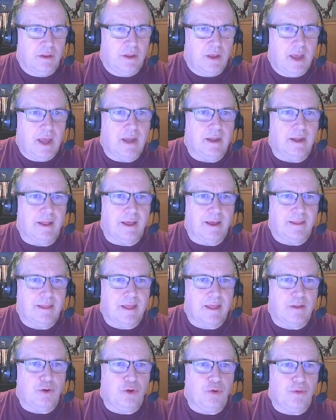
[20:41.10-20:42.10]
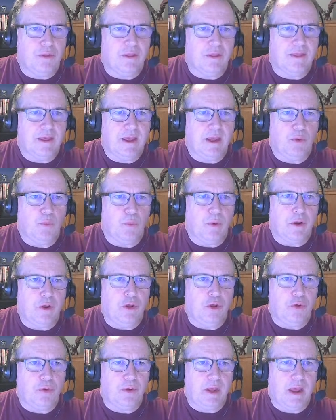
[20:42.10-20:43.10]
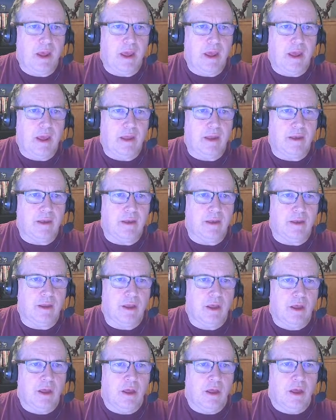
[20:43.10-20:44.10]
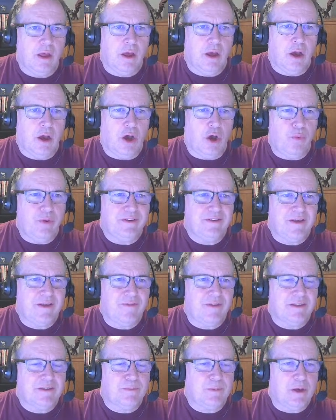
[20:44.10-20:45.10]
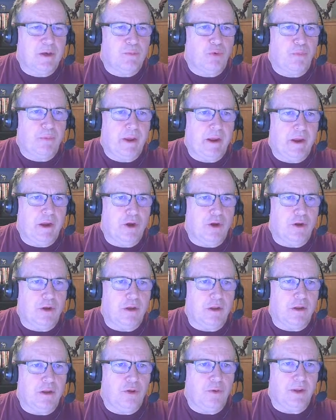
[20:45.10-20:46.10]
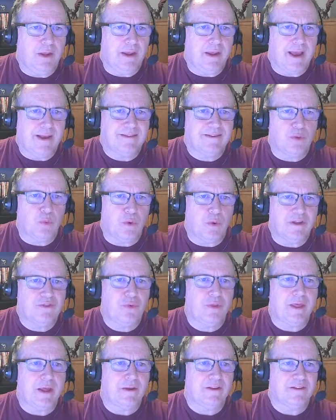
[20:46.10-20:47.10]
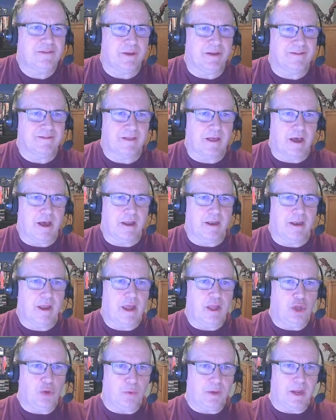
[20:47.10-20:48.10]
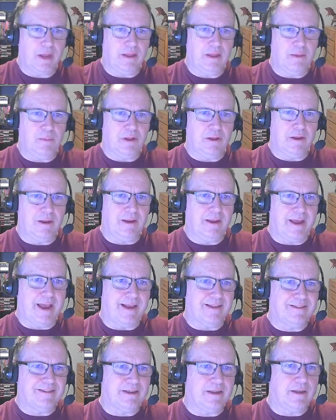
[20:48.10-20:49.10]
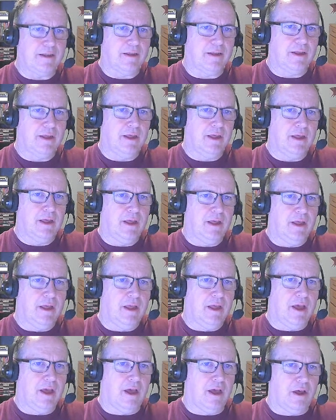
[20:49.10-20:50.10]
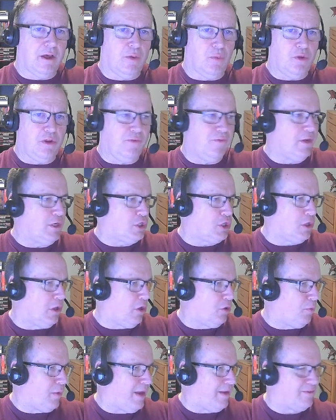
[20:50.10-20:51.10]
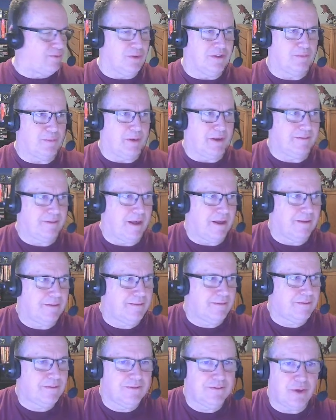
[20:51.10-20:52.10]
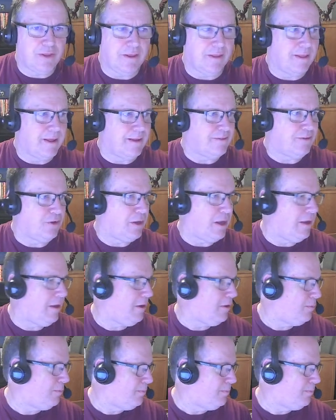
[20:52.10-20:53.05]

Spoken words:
And I like that they're doing the thing where you can always have that spell prepared. You can cast it once without a spell slot, and you regain the ability to cast it when you finish a long rest with spell slots. So I think that's a good idea.